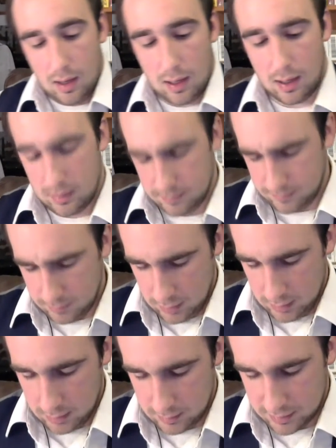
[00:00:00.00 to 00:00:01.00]
To
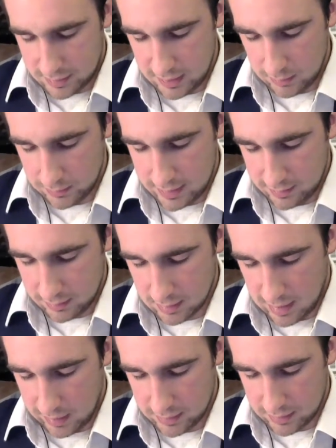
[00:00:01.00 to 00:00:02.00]
deal with this,
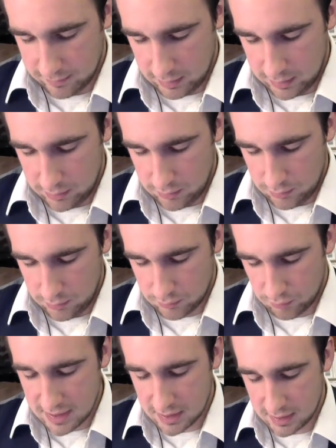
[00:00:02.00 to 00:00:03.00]
I would definitely
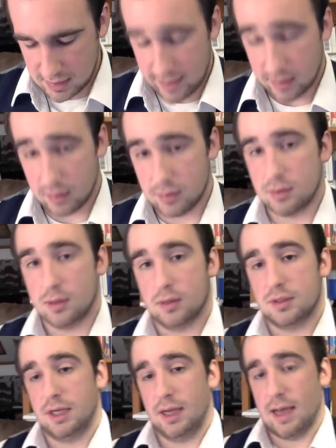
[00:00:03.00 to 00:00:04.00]
use ranged attacks.
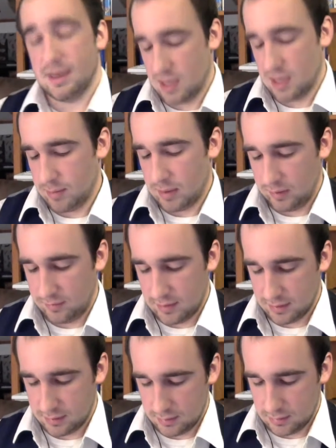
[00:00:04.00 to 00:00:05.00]
She has combat
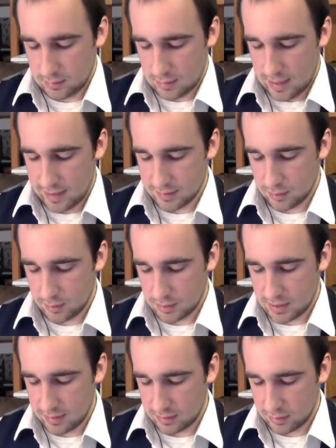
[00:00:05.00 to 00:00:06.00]
reflexes as her
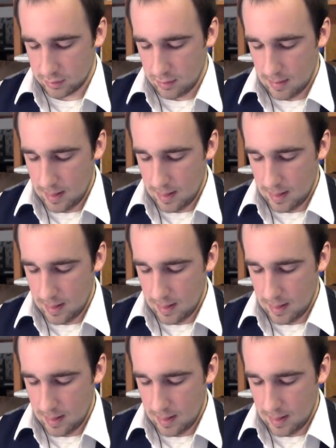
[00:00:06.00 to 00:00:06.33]
protector.